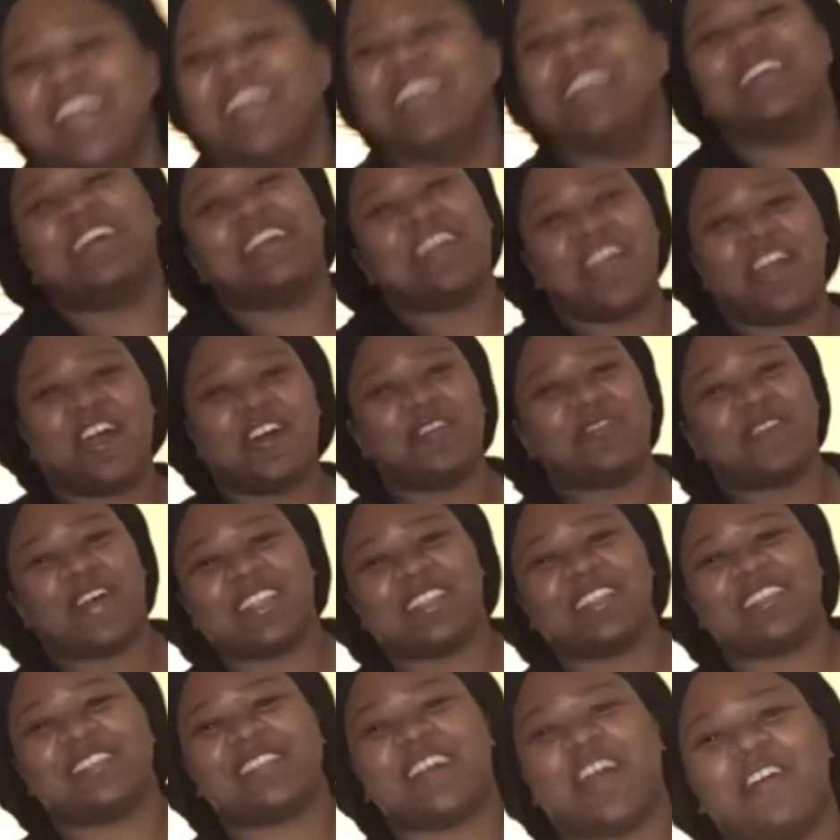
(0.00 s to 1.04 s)
Your girl's about
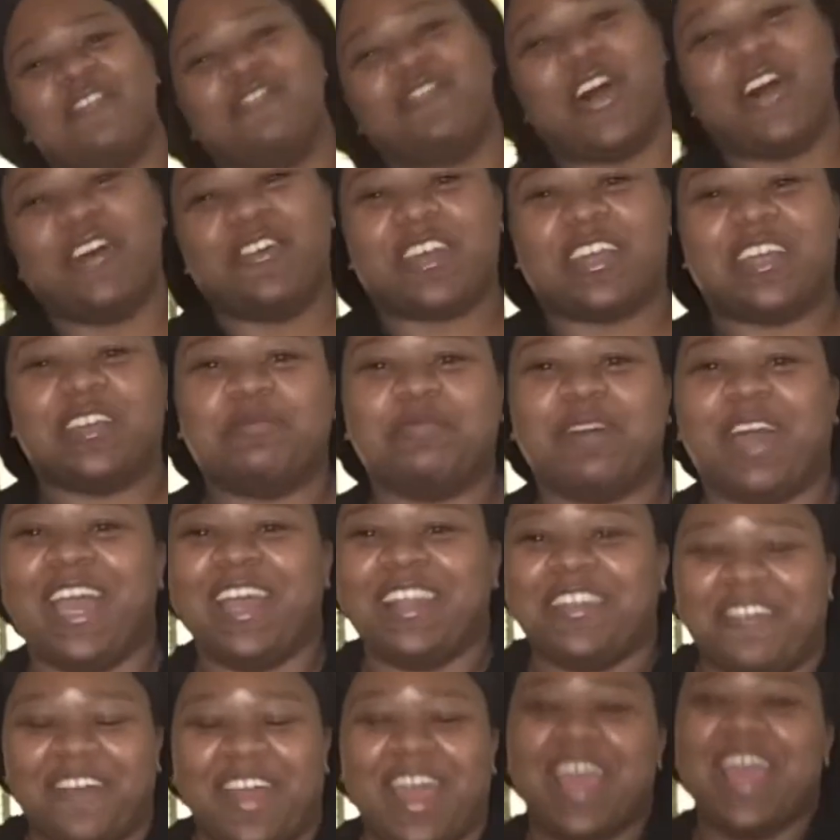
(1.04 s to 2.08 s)
to start boging. But
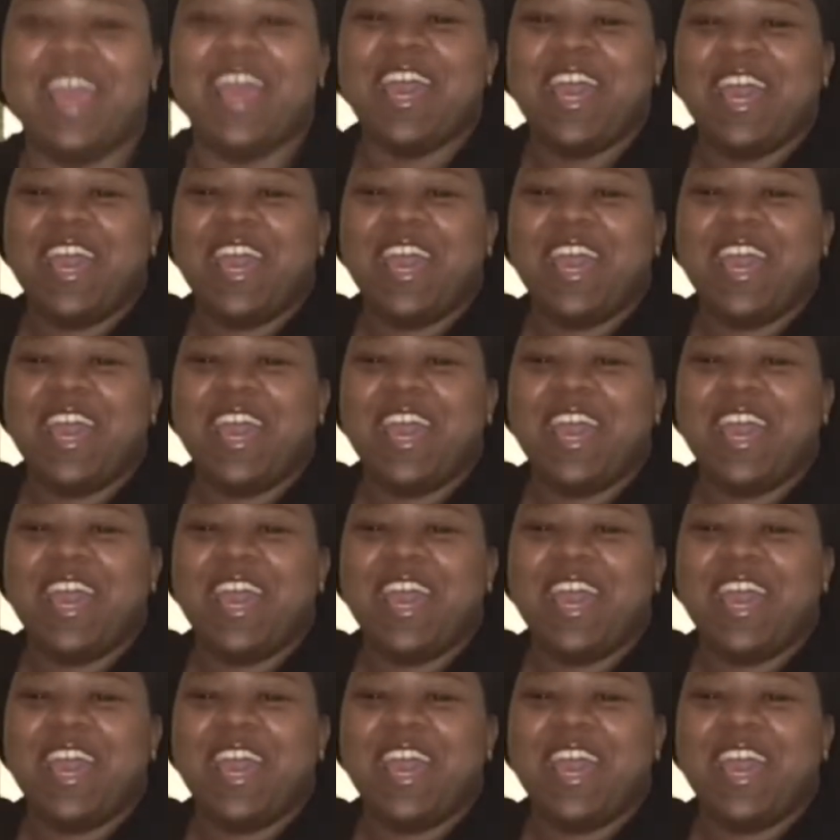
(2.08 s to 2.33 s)
anyway,